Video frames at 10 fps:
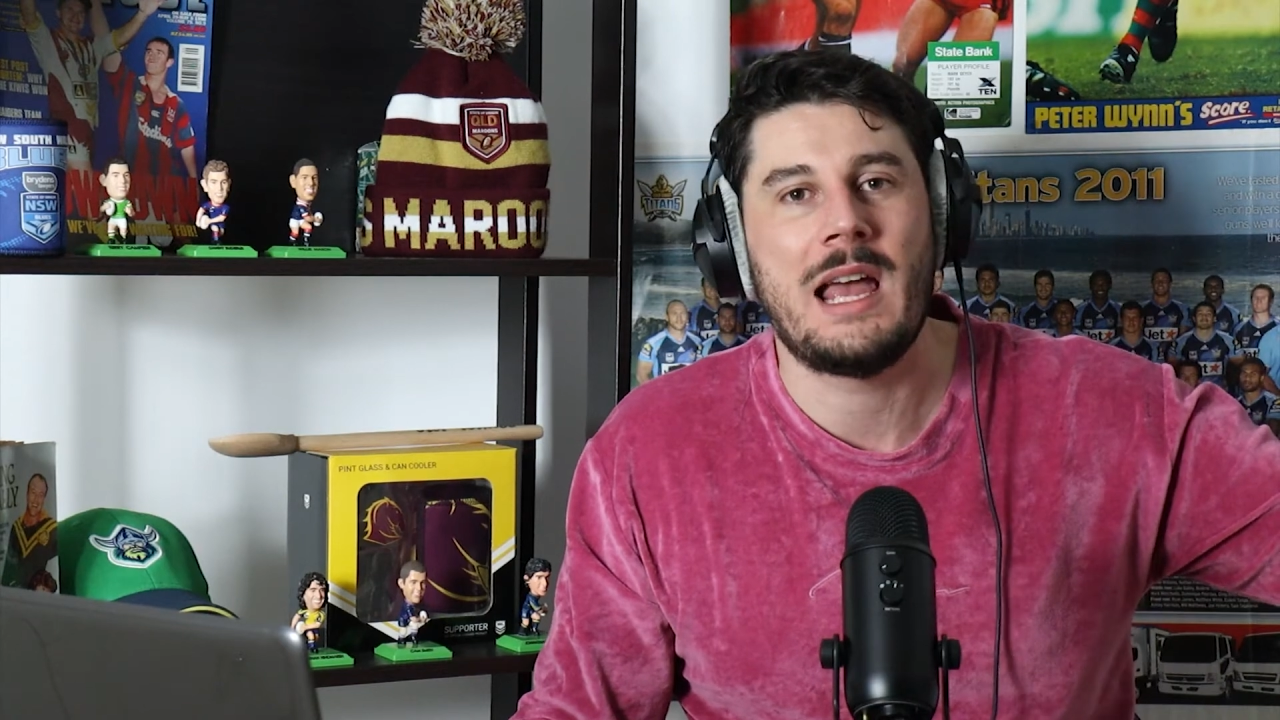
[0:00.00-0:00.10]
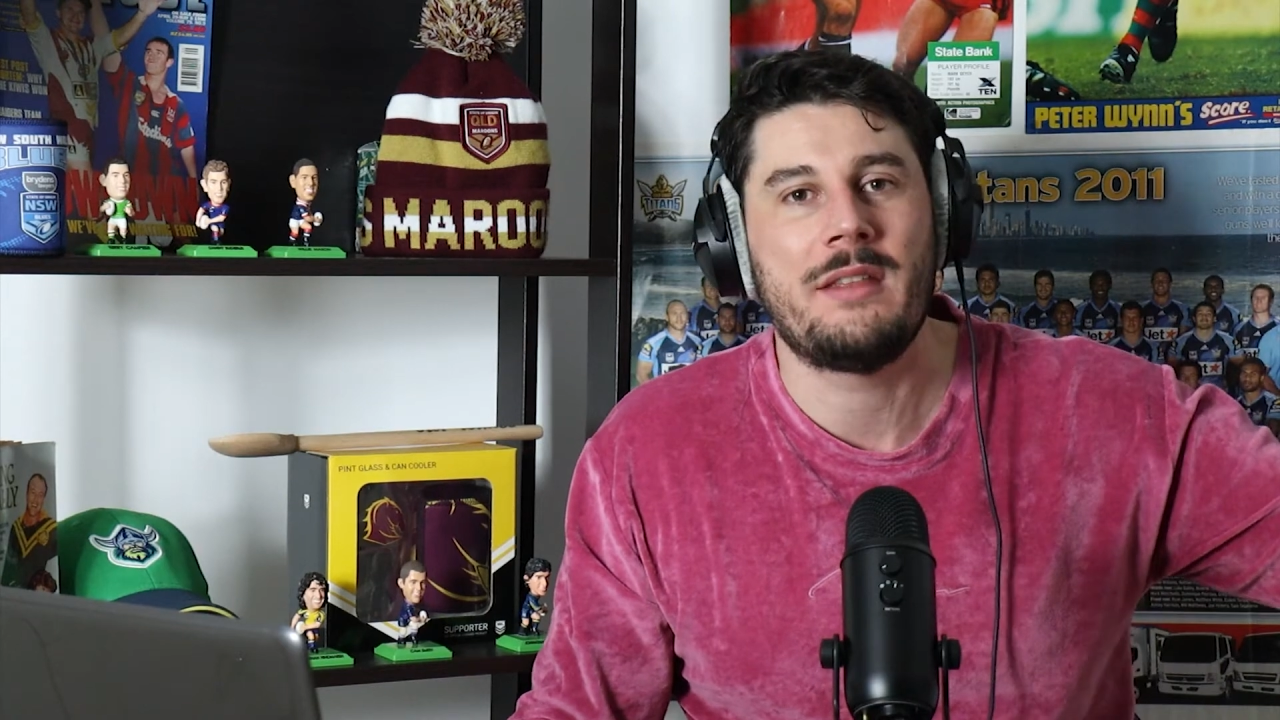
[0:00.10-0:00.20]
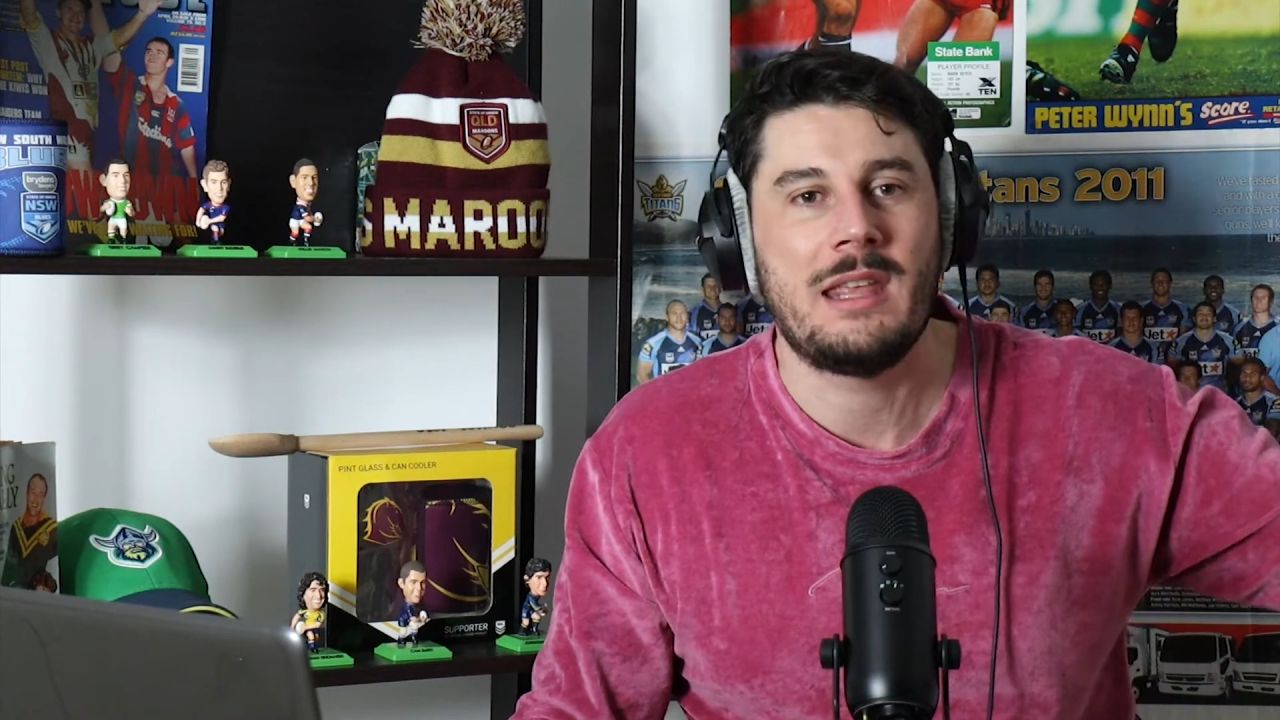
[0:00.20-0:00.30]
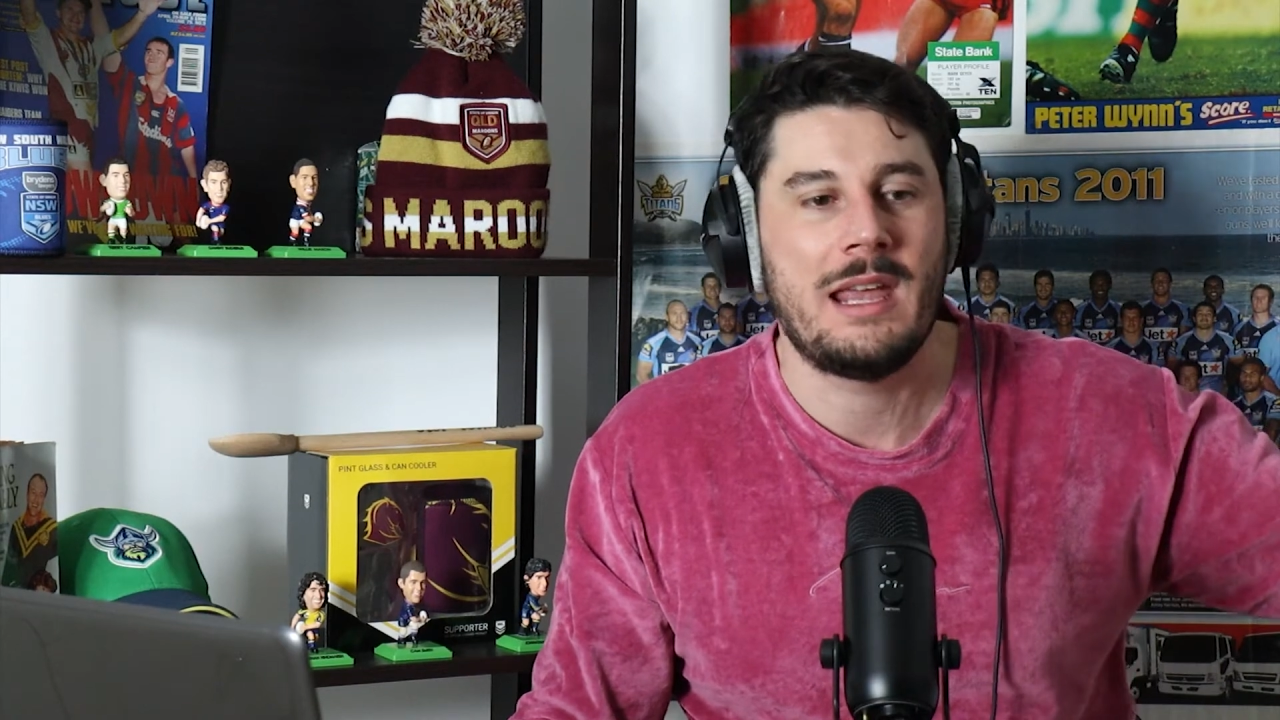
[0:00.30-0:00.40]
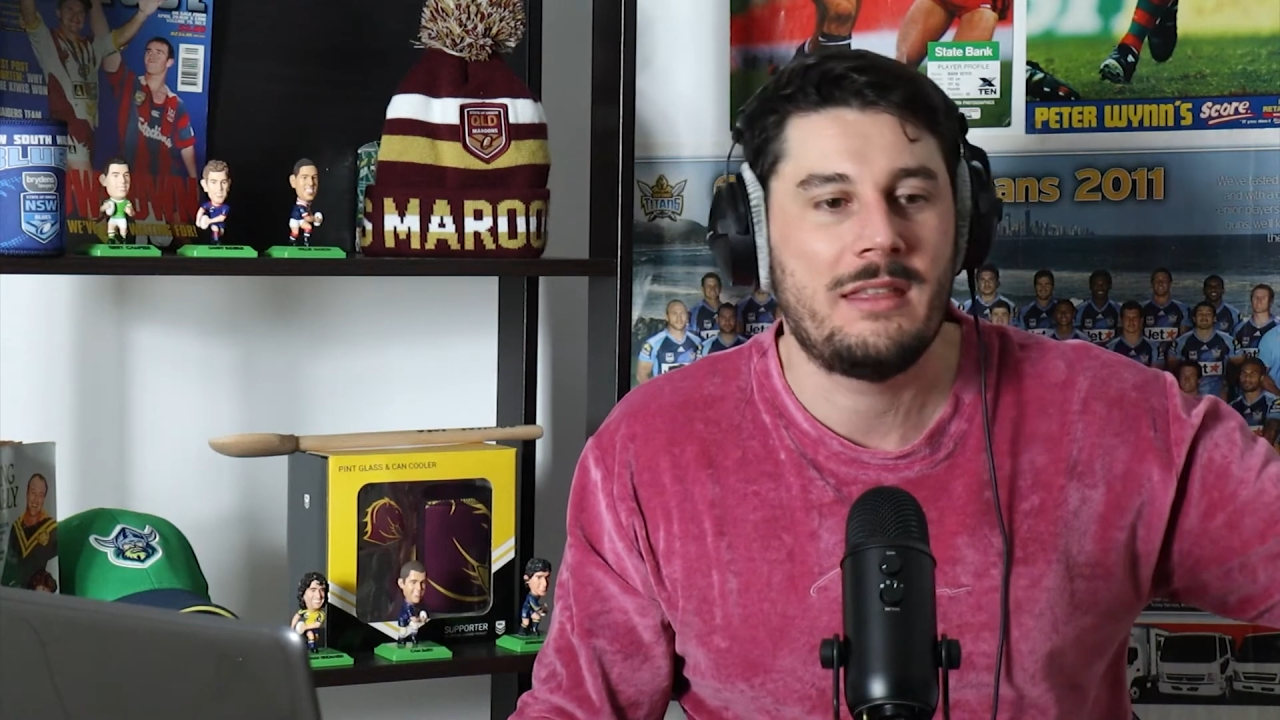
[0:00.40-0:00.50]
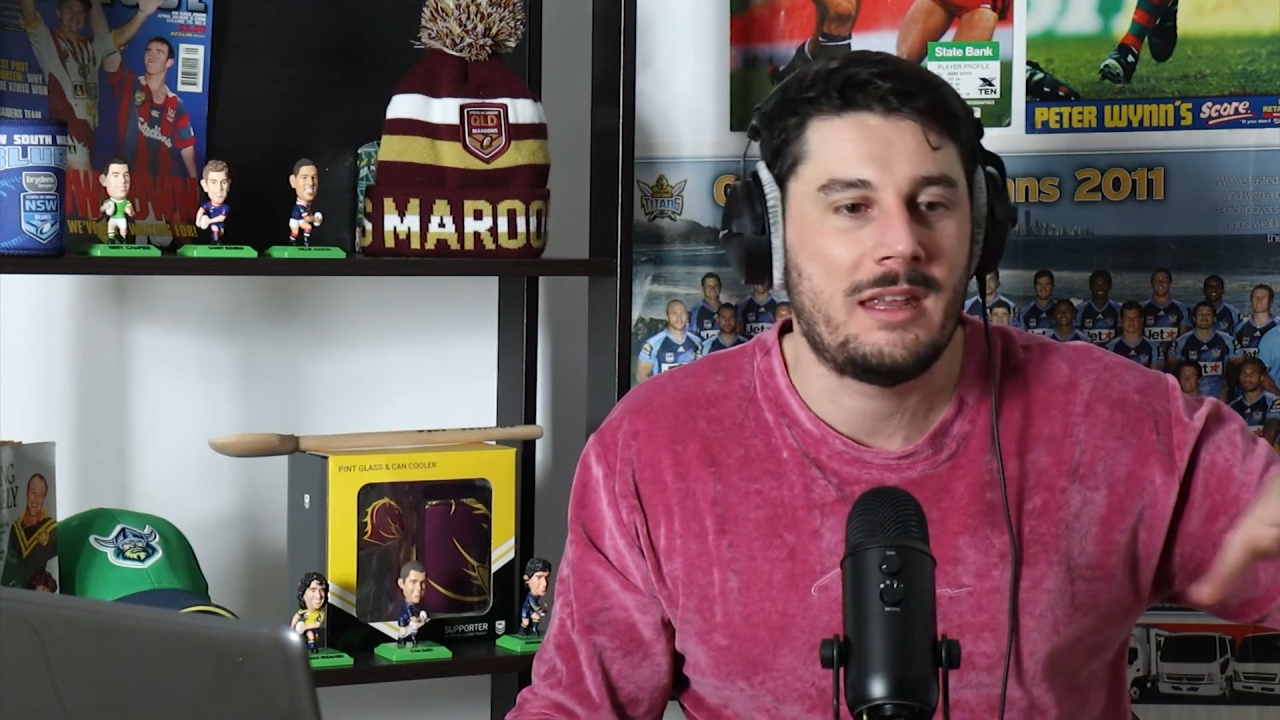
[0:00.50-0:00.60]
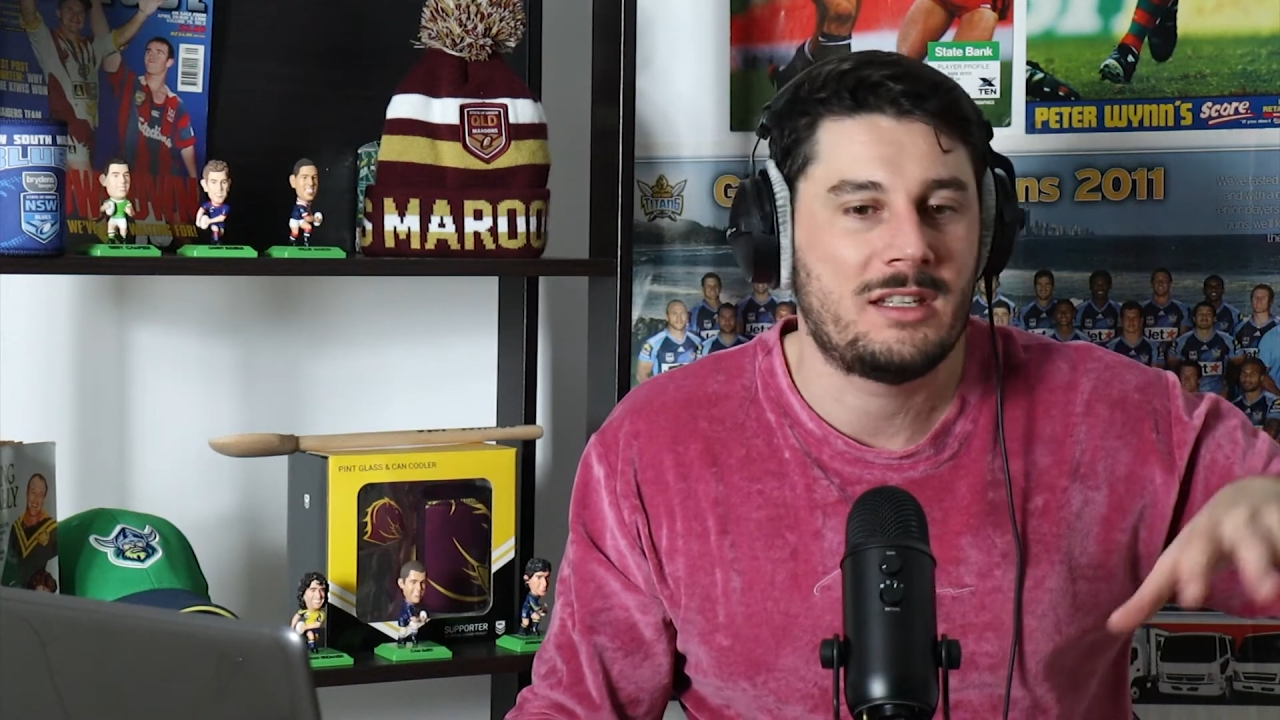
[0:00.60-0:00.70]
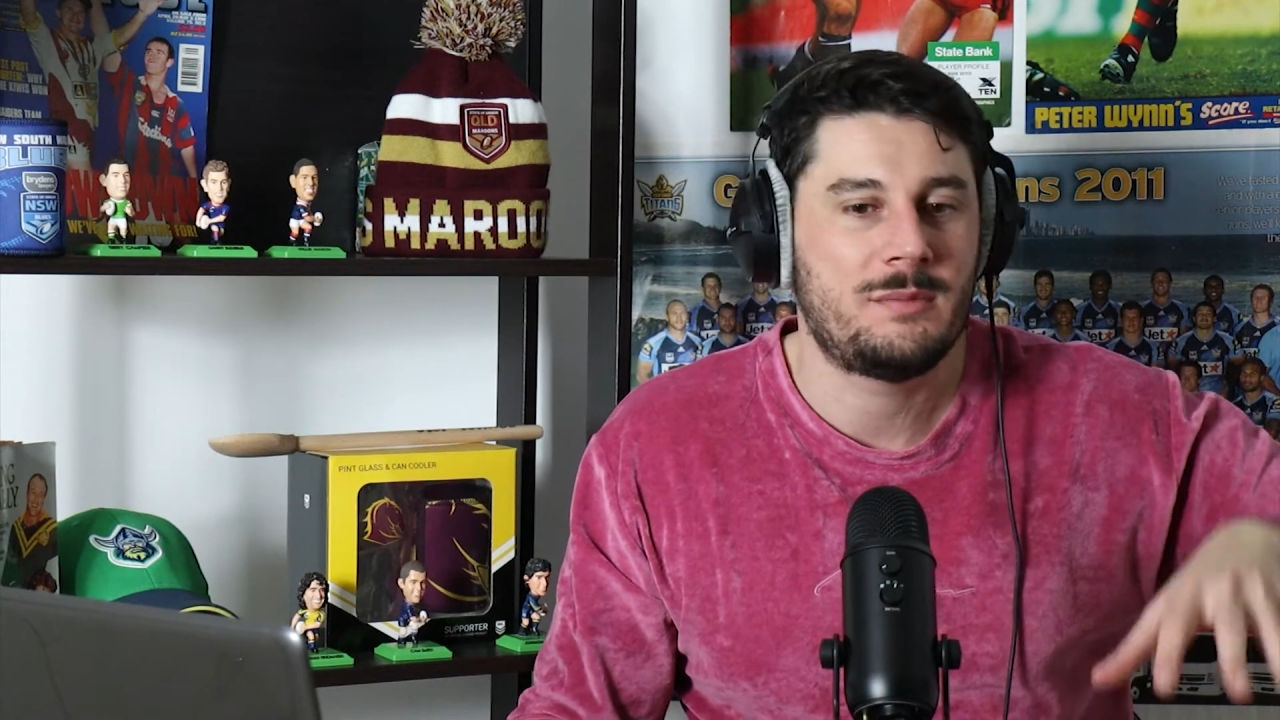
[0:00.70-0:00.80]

out there that are